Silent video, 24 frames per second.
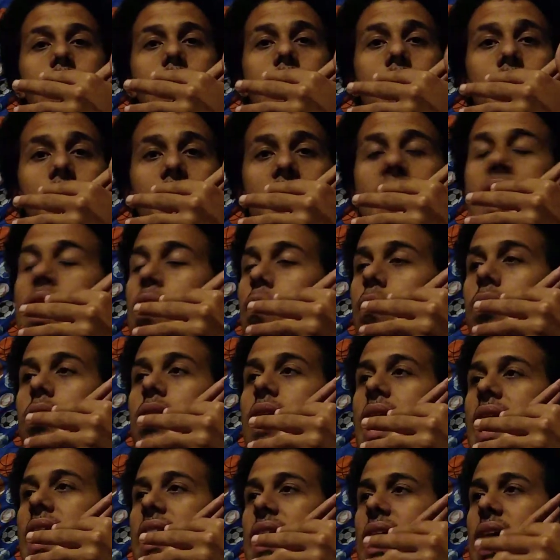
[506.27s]
and now we're
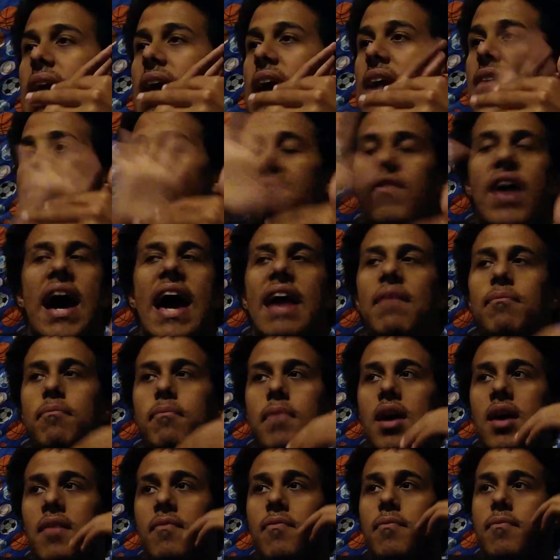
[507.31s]
at a 5
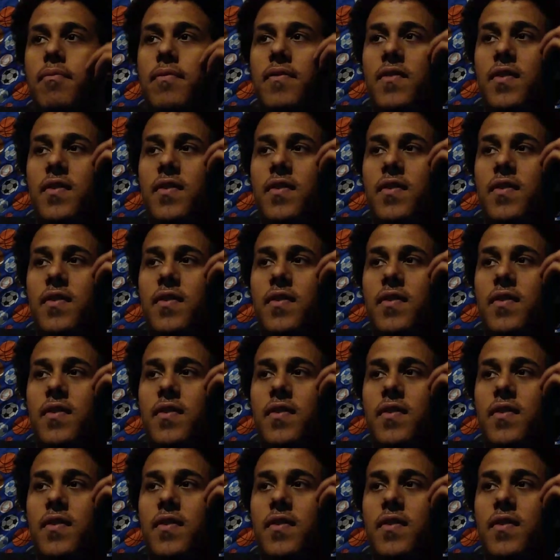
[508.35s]
months